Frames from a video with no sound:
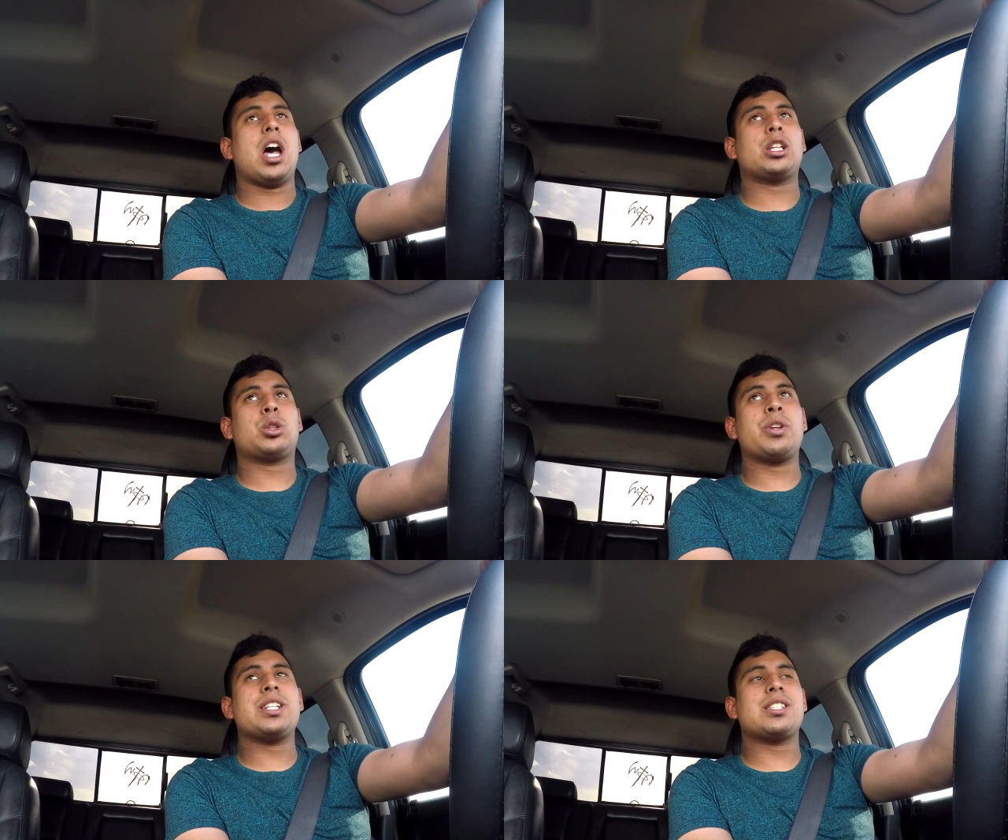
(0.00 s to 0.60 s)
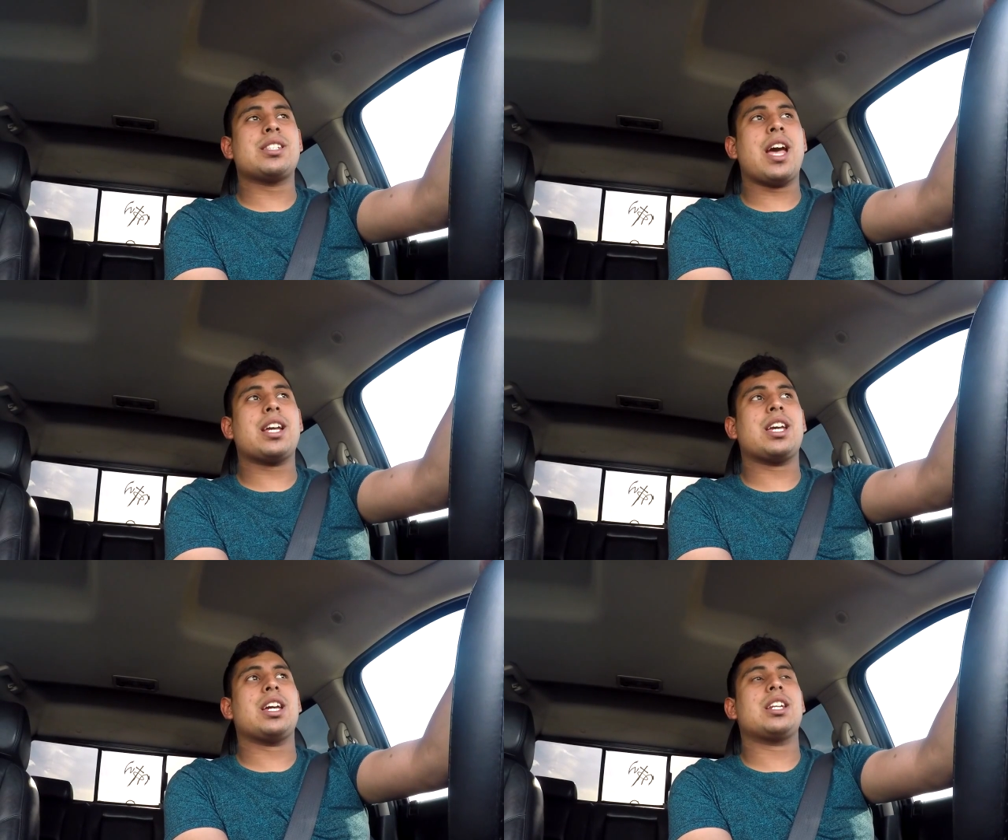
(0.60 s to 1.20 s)
a
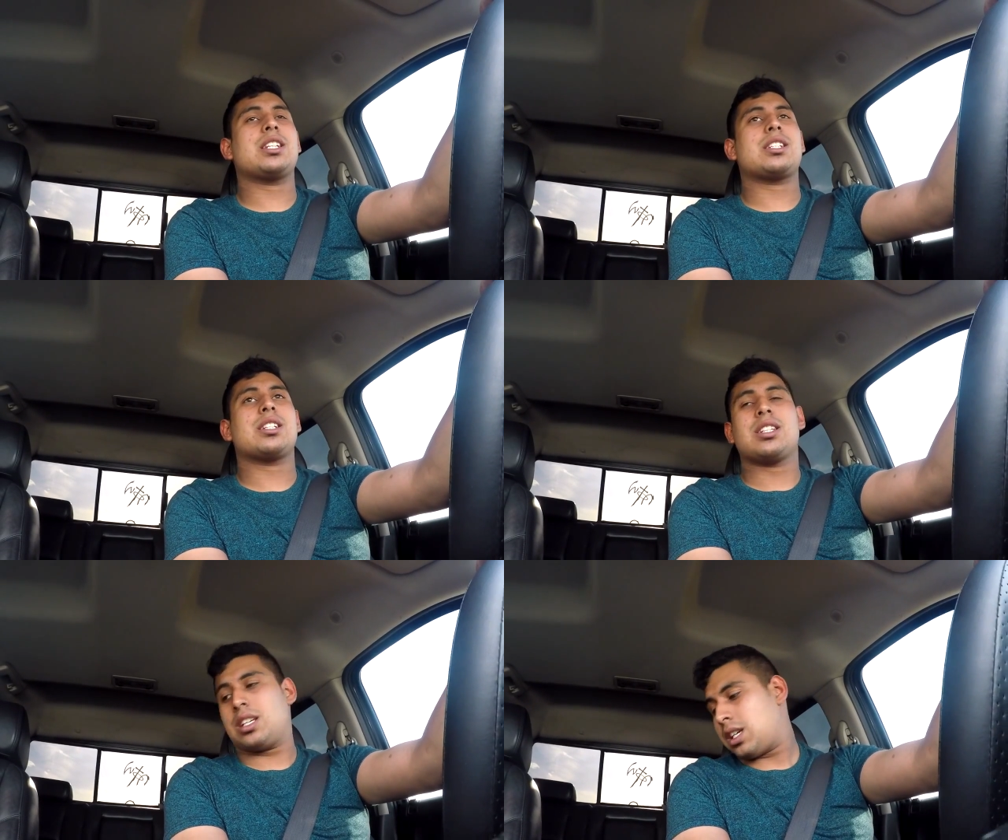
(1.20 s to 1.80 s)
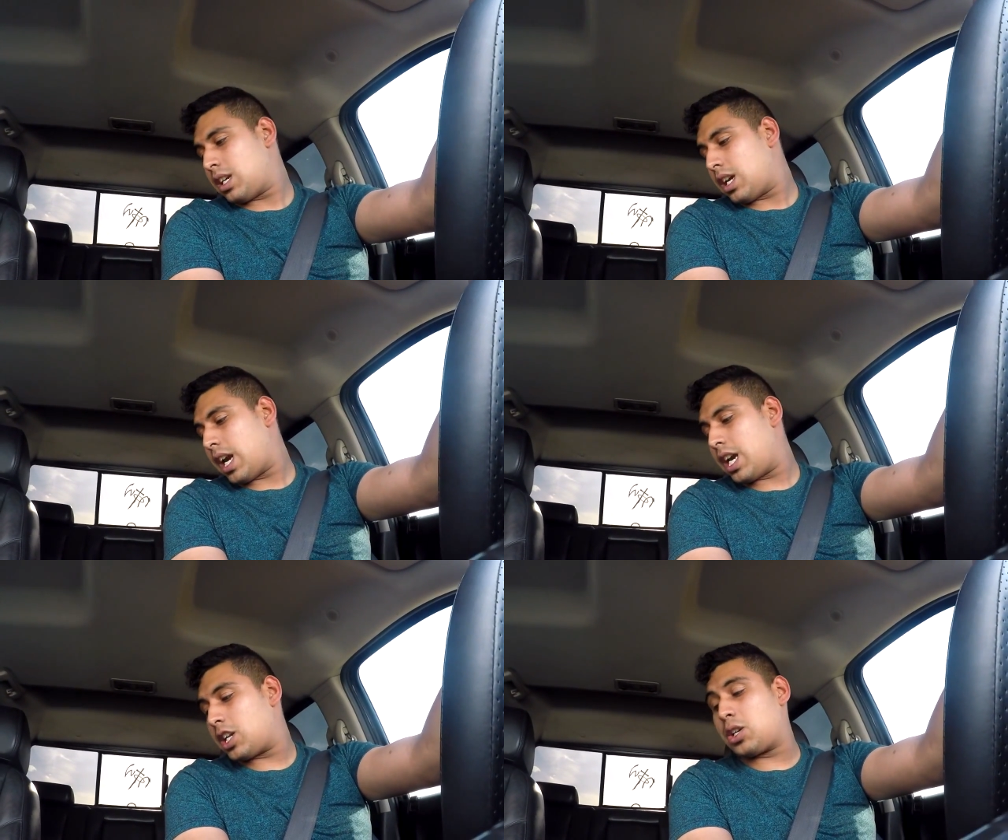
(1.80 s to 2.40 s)
3-second
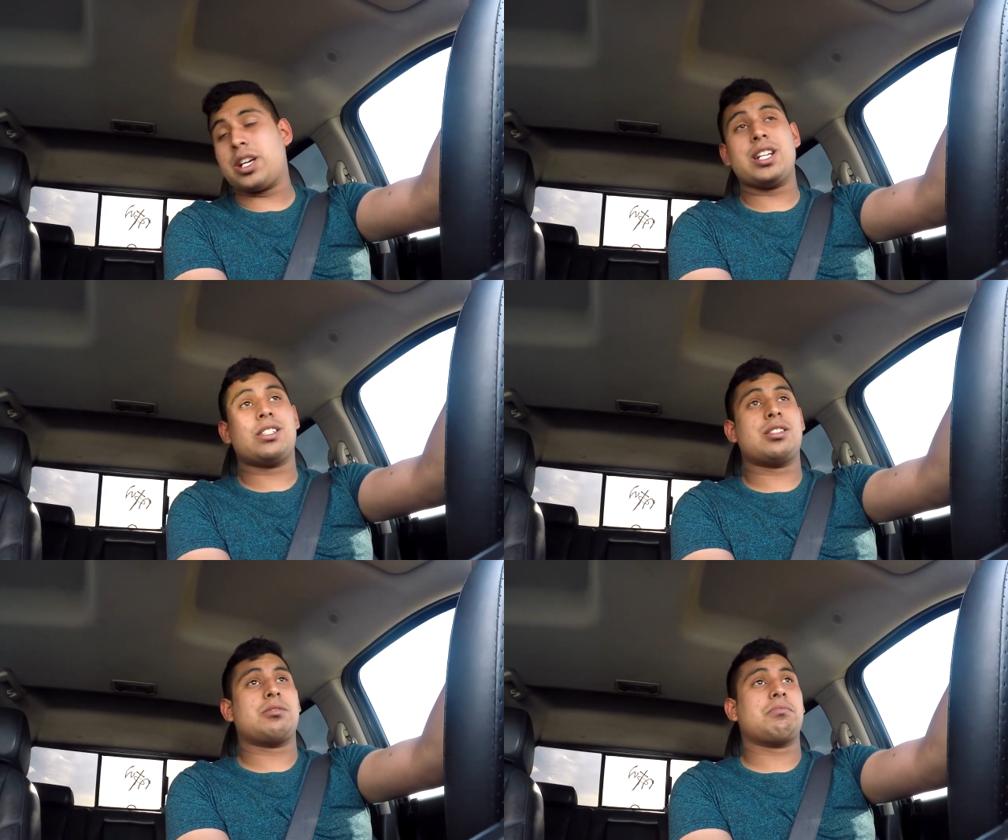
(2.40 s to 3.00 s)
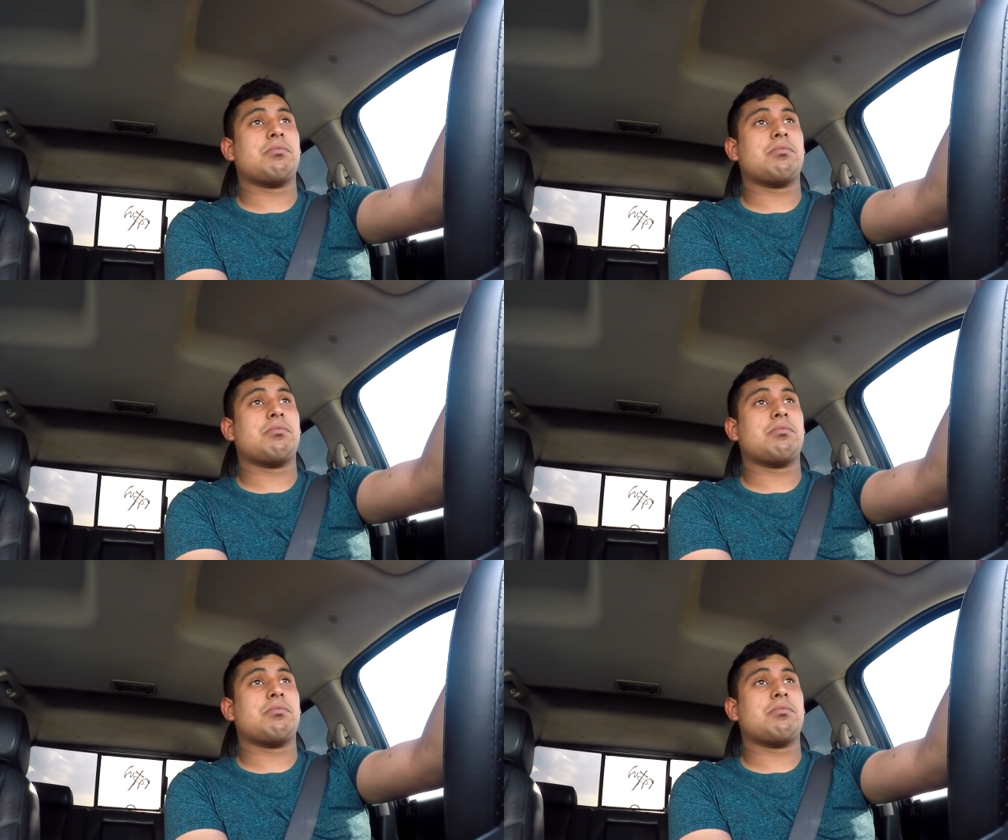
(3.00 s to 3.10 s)
increase